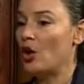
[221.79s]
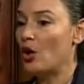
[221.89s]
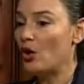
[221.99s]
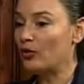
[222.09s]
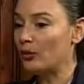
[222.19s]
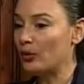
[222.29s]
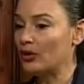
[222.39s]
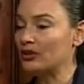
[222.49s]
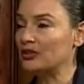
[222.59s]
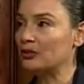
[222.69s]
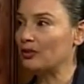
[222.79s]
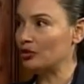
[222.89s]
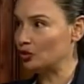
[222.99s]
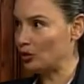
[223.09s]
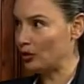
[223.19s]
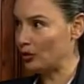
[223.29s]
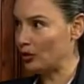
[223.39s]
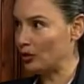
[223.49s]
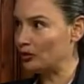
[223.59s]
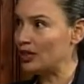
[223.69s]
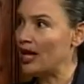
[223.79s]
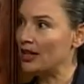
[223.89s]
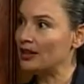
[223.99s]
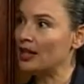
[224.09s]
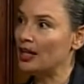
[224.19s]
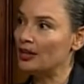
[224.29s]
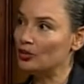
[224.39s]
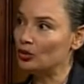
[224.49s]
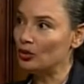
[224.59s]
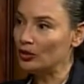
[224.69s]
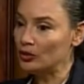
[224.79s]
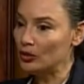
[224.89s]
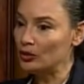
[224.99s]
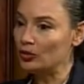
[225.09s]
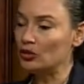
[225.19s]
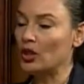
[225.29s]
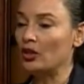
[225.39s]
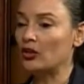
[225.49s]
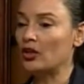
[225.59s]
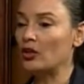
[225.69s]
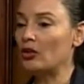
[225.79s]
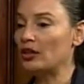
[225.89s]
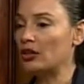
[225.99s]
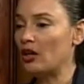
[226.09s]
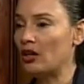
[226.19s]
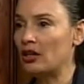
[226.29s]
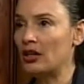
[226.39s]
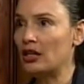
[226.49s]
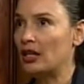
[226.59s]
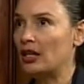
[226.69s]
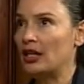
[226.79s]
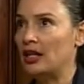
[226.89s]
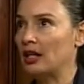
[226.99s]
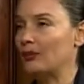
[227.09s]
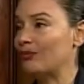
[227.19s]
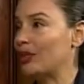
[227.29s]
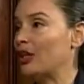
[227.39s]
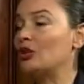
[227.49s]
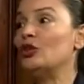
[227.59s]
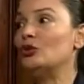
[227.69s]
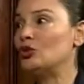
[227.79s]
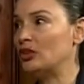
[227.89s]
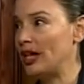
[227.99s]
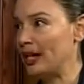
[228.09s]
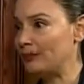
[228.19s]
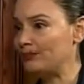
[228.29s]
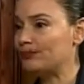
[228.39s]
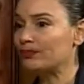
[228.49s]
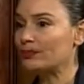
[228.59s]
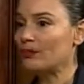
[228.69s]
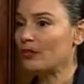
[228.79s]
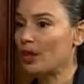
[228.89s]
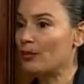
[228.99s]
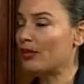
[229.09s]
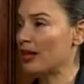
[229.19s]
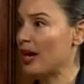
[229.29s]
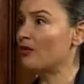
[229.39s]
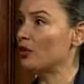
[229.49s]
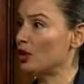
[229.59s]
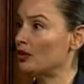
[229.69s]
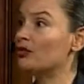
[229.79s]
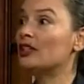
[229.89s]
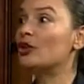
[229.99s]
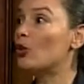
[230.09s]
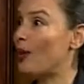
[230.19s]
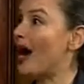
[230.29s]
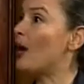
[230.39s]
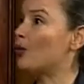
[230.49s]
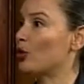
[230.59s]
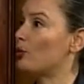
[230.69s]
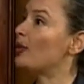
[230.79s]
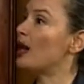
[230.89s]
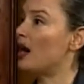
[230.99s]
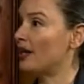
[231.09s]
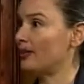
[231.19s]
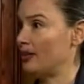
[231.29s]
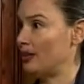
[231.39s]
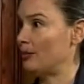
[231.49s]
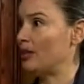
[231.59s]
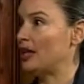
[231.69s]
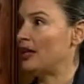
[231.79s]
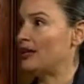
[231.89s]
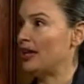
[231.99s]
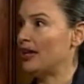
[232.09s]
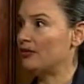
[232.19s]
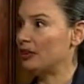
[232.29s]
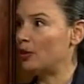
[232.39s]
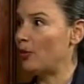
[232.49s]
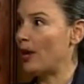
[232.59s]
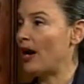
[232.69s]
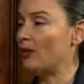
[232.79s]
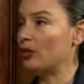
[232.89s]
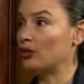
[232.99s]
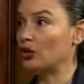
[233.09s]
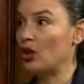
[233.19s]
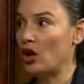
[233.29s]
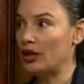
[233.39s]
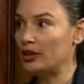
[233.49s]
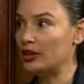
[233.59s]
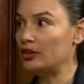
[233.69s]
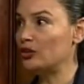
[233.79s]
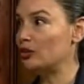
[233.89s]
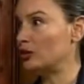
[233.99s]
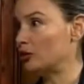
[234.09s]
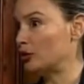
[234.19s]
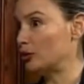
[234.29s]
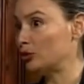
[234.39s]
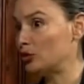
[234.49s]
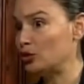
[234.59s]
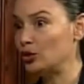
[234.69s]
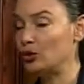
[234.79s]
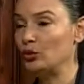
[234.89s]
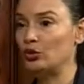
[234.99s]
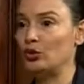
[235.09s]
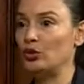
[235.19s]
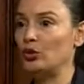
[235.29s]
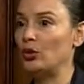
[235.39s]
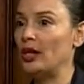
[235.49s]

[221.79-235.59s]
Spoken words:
overburdensome of the student loans. And the student loans not only are a huge debt, but they have a lot of legal power behind them. Mm. They have legal power to garnish, to sue, to